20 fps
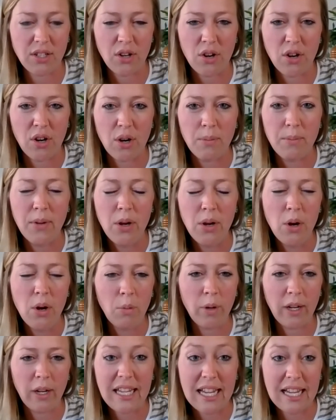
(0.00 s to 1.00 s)
home,
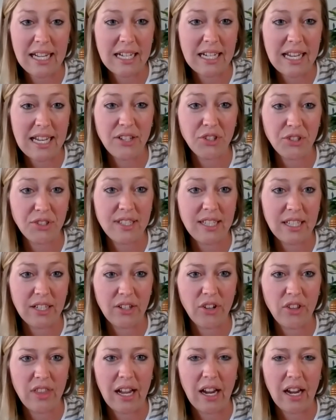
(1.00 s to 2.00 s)
working at a nature center
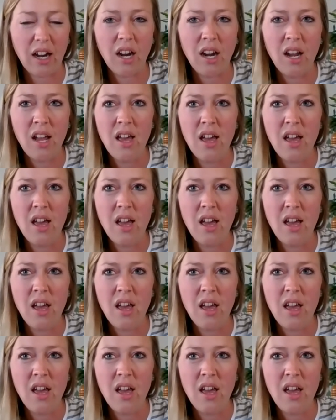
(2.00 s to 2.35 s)
there,